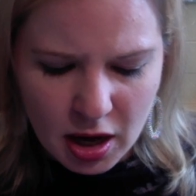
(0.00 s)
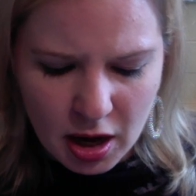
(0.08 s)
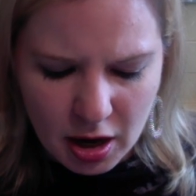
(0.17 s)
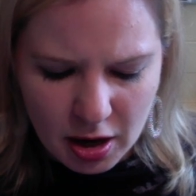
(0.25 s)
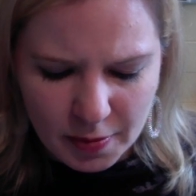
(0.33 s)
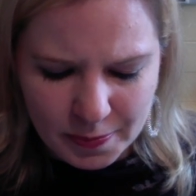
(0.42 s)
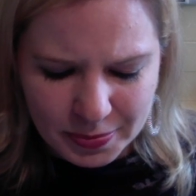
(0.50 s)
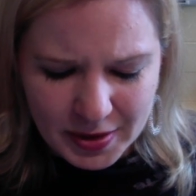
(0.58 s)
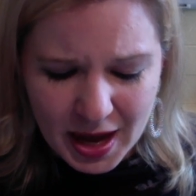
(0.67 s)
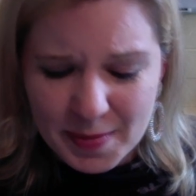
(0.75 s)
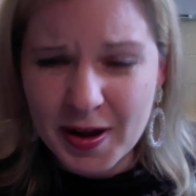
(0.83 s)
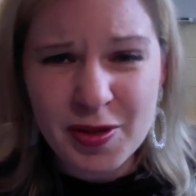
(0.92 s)
And
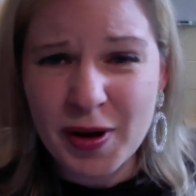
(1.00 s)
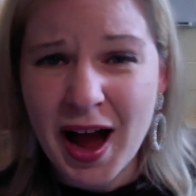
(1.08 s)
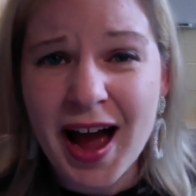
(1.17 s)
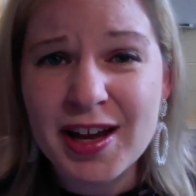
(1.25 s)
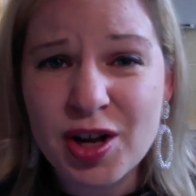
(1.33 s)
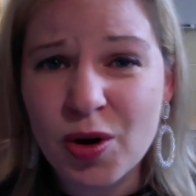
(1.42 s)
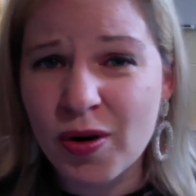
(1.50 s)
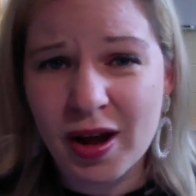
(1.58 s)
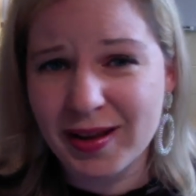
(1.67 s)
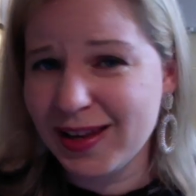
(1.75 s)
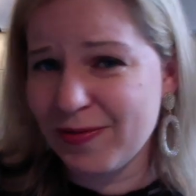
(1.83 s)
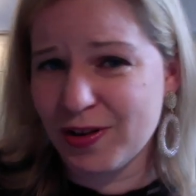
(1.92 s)
by the way, I don't
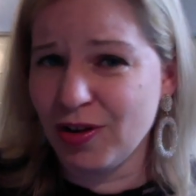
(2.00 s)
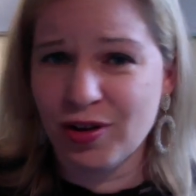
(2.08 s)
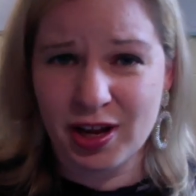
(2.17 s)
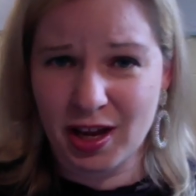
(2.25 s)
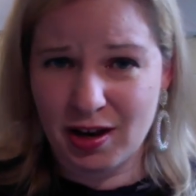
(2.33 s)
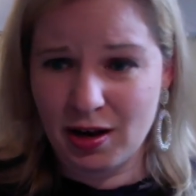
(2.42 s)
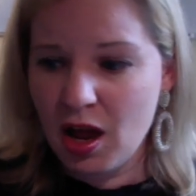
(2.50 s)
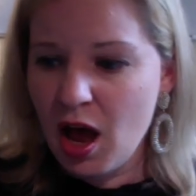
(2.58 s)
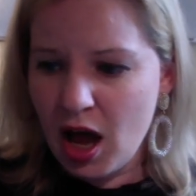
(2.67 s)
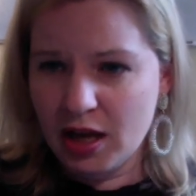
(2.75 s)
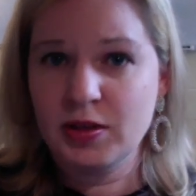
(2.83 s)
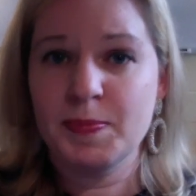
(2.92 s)
even
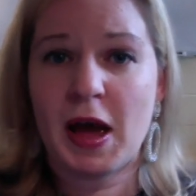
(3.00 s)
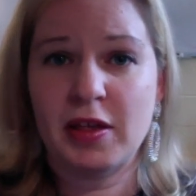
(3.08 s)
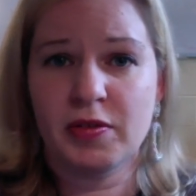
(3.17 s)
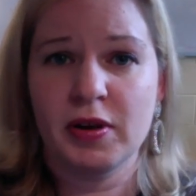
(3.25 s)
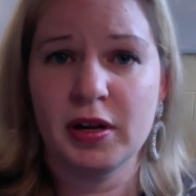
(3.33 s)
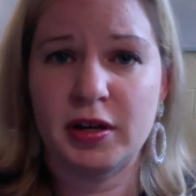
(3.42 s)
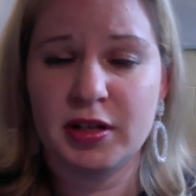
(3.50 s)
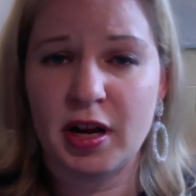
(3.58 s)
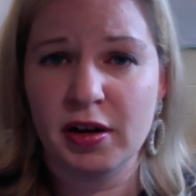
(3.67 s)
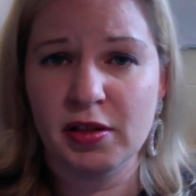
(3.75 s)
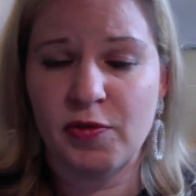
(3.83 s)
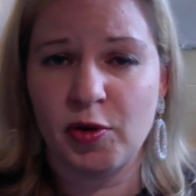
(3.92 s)
I pass around an
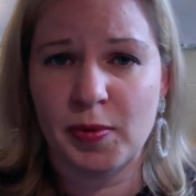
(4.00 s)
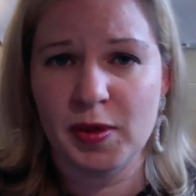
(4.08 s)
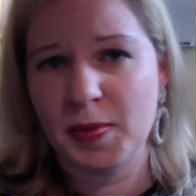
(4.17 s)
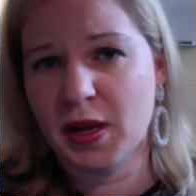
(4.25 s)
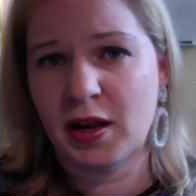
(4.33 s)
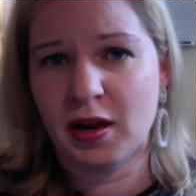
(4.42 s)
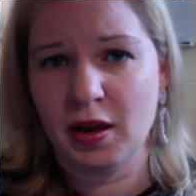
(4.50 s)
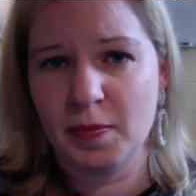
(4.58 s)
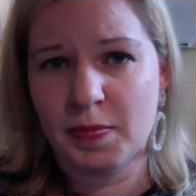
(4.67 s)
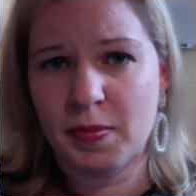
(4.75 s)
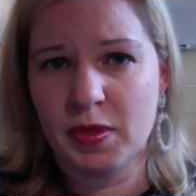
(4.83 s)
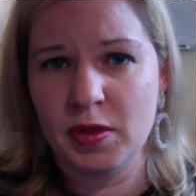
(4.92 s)
attendance form at the
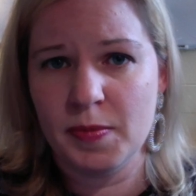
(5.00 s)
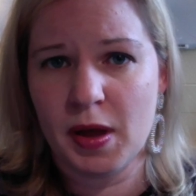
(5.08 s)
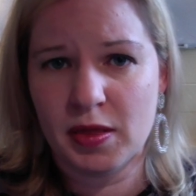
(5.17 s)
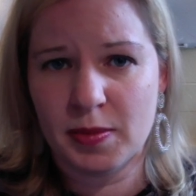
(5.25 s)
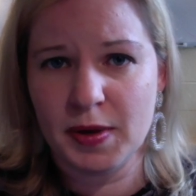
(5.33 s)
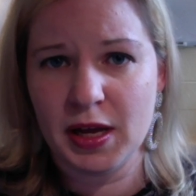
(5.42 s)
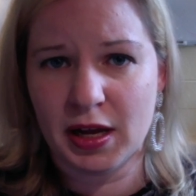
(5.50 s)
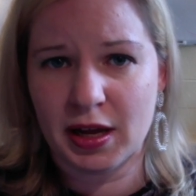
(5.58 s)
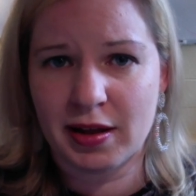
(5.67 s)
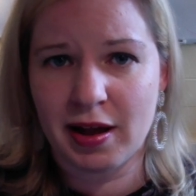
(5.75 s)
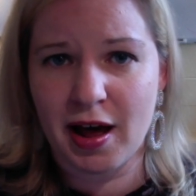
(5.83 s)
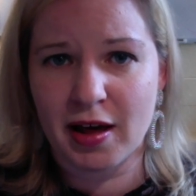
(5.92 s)
beginning of
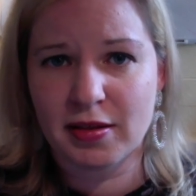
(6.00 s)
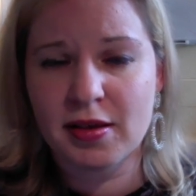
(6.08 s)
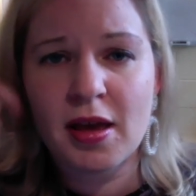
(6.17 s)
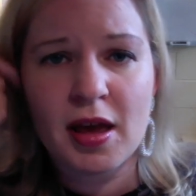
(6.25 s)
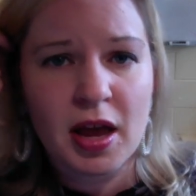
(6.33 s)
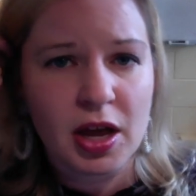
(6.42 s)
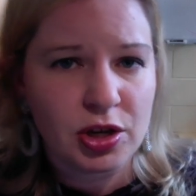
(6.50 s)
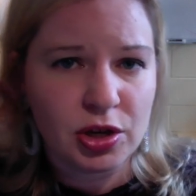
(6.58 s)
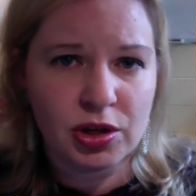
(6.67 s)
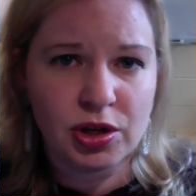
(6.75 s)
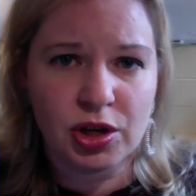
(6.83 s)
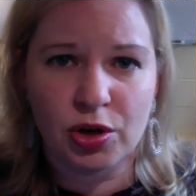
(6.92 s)
class, and
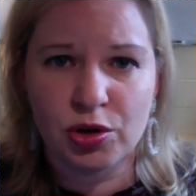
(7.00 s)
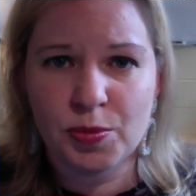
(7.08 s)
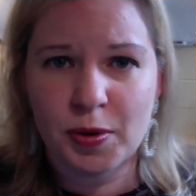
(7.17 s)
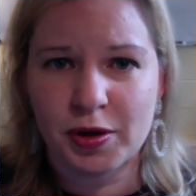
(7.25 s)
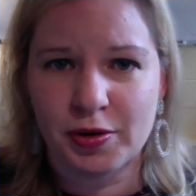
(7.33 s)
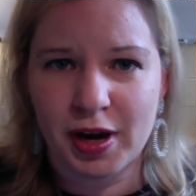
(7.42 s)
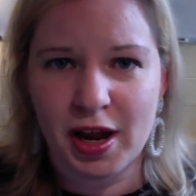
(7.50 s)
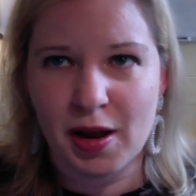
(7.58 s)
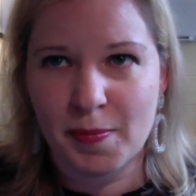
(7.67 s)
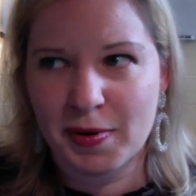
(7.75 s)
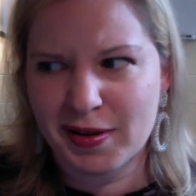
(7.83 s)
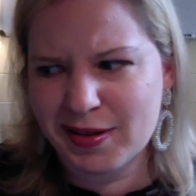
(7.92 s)
you put your name,
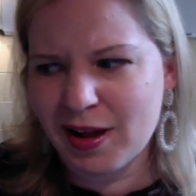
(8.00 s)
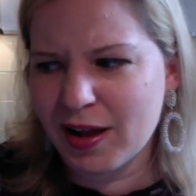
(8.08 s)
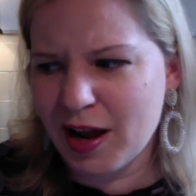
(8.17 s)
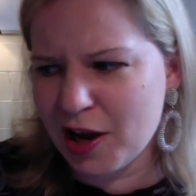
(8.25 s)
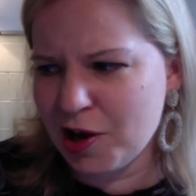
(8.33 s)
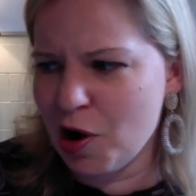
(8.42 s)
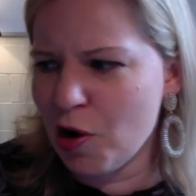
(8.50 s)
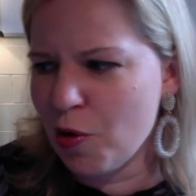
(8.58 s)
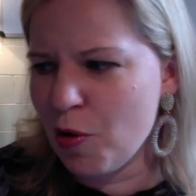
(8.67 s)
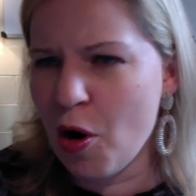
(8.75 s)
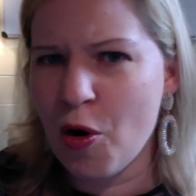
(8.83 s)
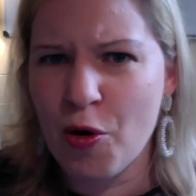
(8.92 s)
but it's not like I go
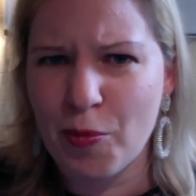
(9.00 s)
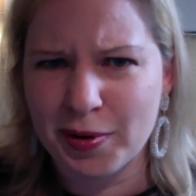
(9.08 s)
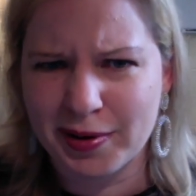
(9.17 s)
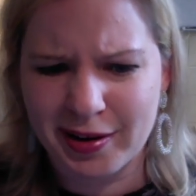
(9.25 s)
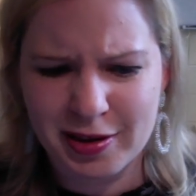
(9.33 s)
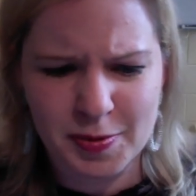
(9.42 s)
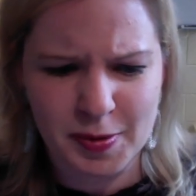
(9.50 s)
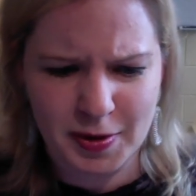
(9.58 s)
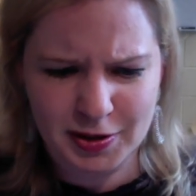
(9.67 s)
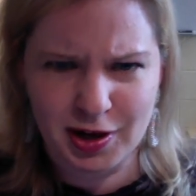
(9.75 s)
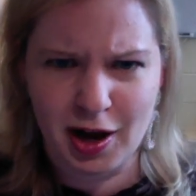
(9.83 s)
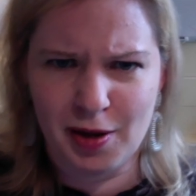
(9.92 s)
home and like spend my
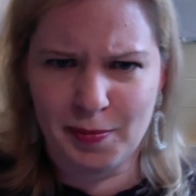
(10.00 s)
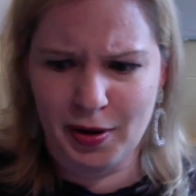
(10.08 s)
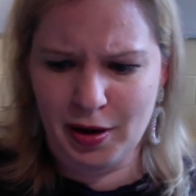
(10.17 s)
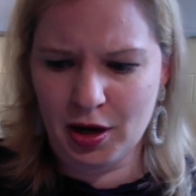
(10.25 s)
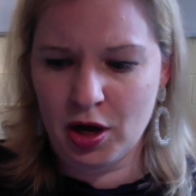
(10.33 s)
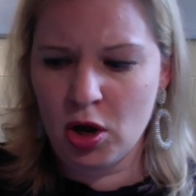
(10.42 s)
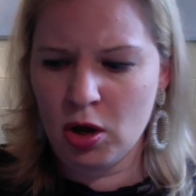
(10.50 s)
time like